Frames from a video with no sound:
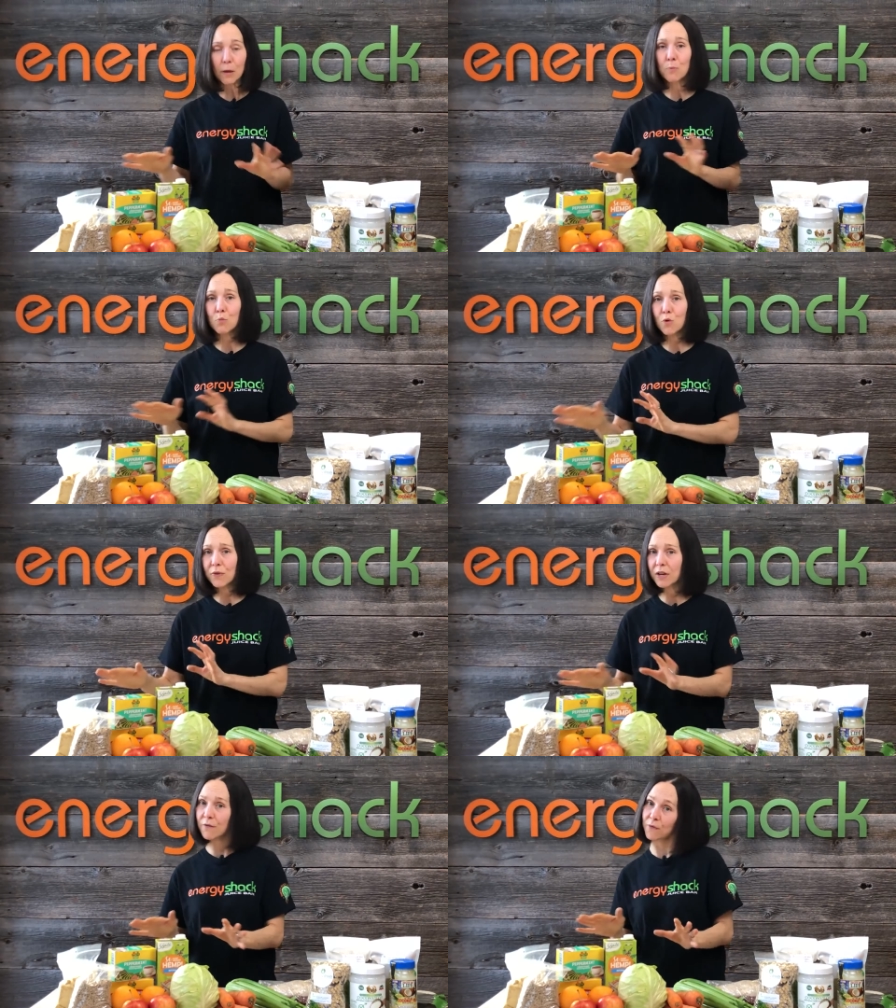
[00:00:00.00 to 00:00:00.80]

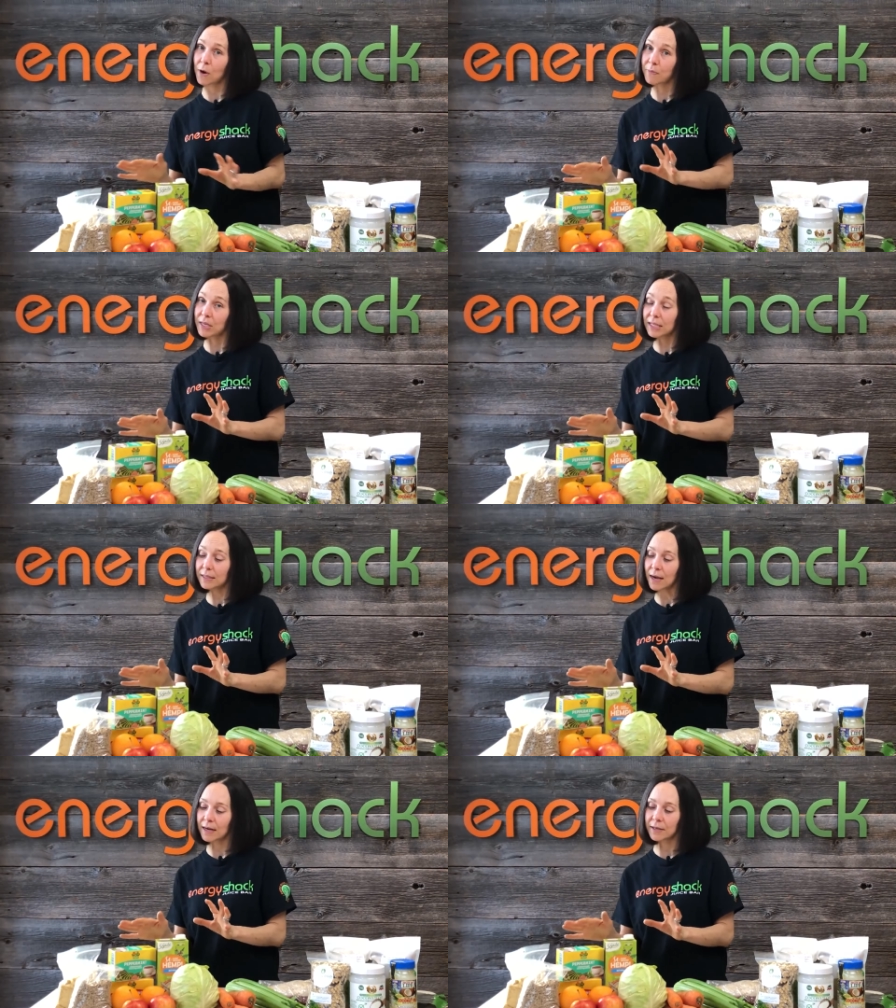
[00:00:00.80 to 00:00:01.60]
Moving from these
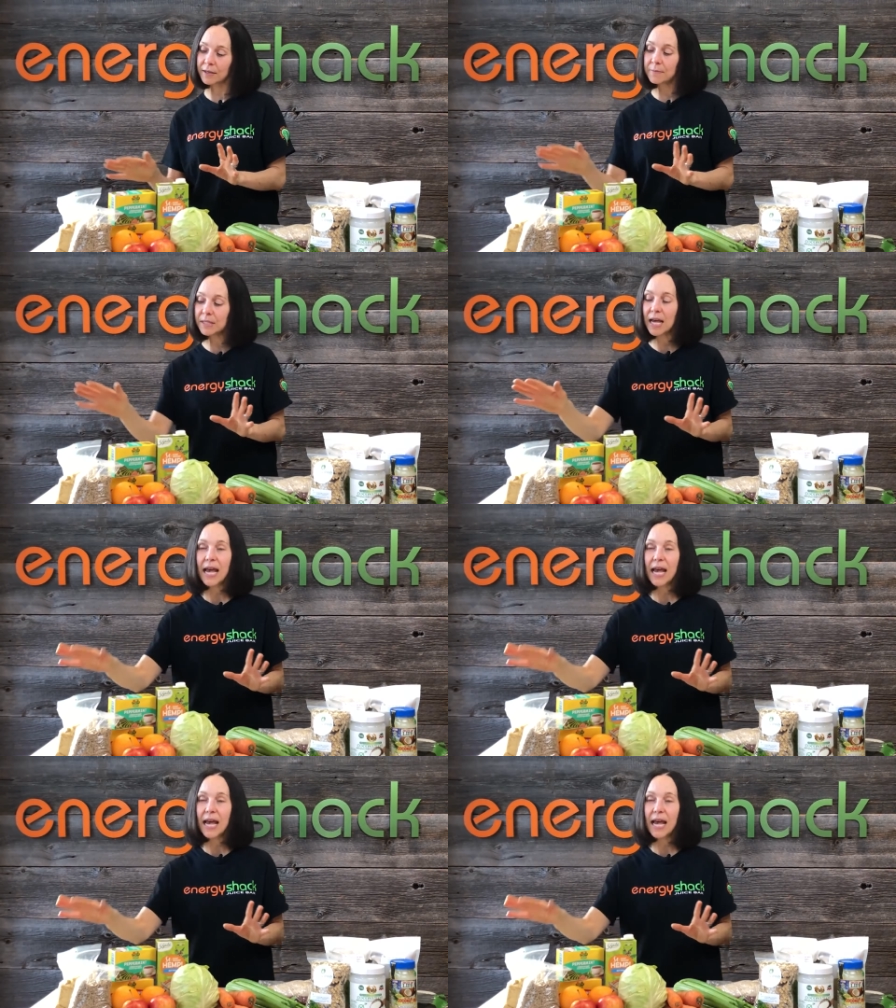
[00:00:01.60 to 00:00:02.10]
items,